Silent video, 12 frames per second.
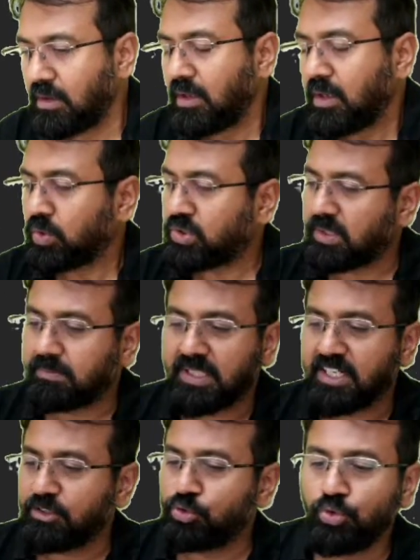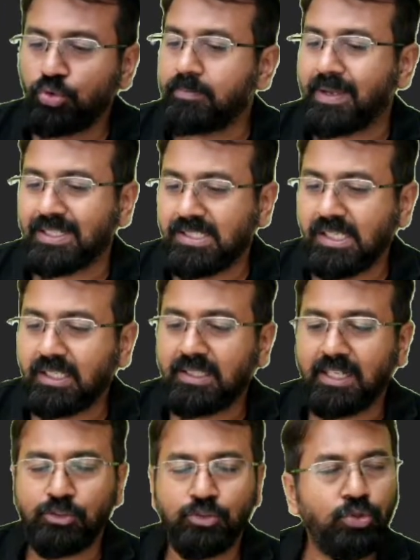Uttam, there is no magic, there
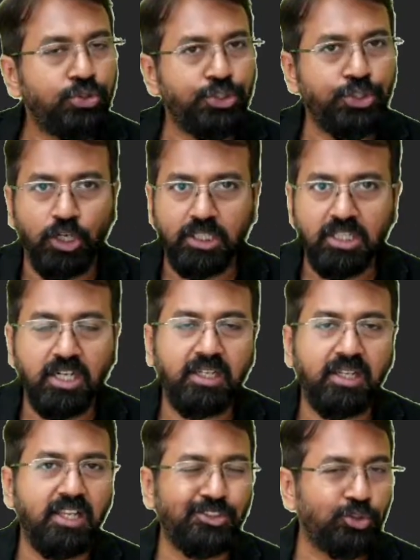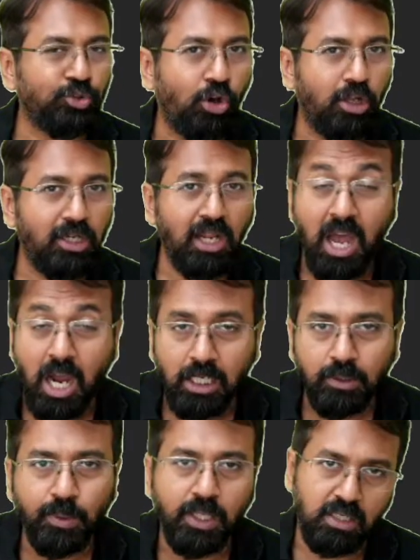is no shortcut. It's all hard
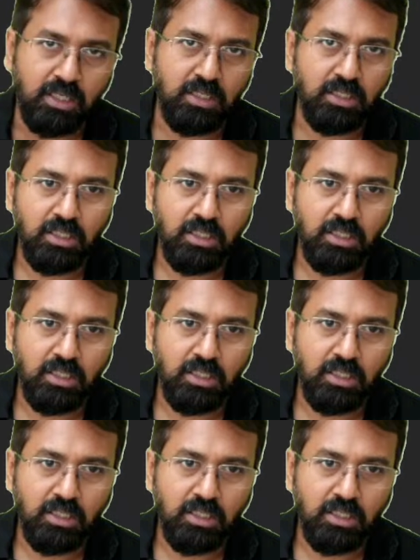work.